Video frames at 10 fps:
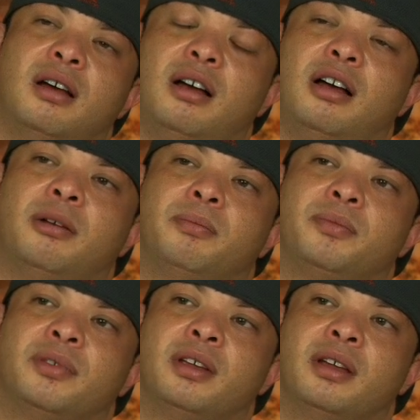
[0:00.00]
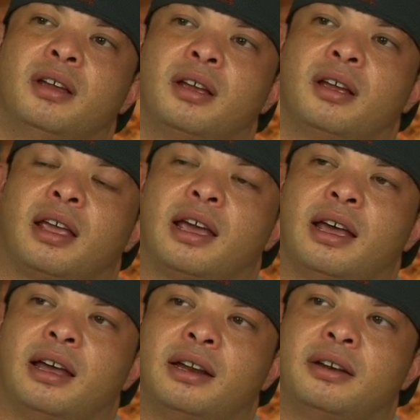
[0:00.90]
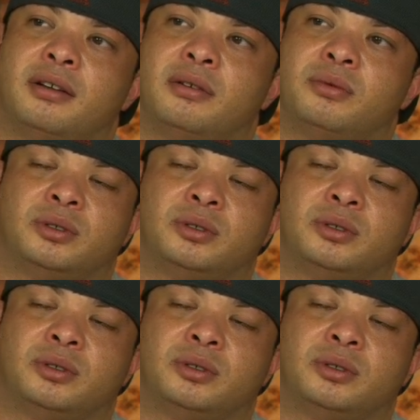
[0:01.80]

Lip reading: And